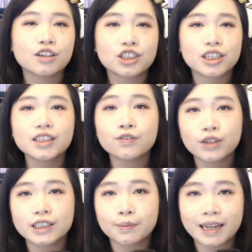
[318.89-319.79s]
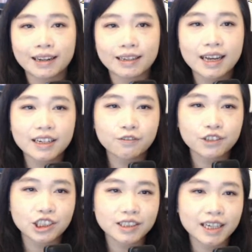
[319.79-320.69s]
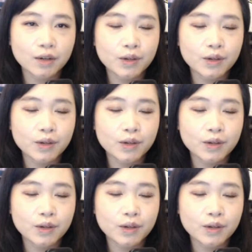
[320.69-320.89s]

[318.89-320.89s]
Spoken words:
She's voiced by Akane Fujita,